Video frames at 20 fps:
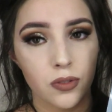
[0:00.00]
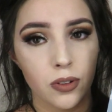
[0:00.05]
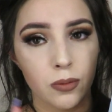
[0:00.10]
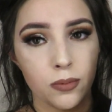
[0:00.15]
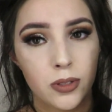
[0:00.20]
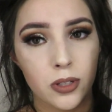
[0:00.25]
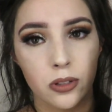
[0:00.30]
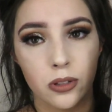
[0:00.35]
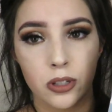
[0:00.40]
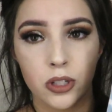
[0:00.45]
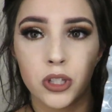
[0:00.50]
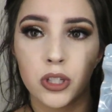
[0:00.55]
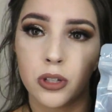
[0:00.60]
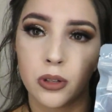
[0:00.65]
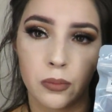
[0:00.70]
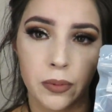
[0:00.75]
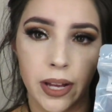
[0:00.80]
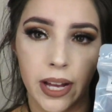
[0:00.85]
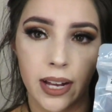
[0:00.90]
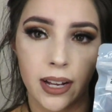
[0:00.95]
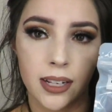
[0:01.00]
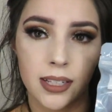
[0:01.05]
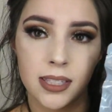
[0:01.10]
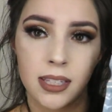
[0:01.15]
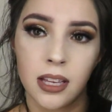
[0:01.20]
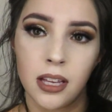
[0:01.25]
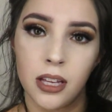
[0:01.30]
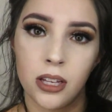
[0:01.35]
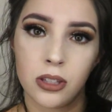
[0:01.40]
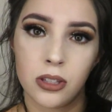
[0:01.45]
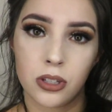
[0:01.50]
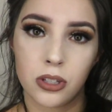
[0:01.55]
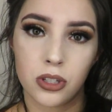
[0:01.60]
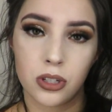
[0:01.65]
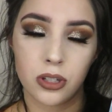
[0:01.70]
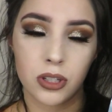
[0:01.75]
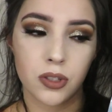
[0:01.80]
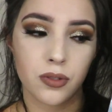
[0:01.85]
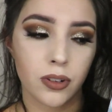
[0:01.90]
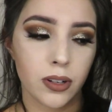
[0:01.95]
from, so there's 2 packs to
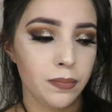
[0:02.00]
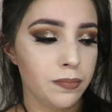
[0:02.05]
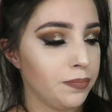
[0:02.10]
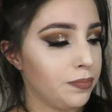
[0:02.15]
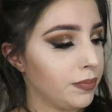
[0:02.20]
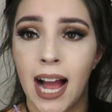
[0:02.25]
choose from.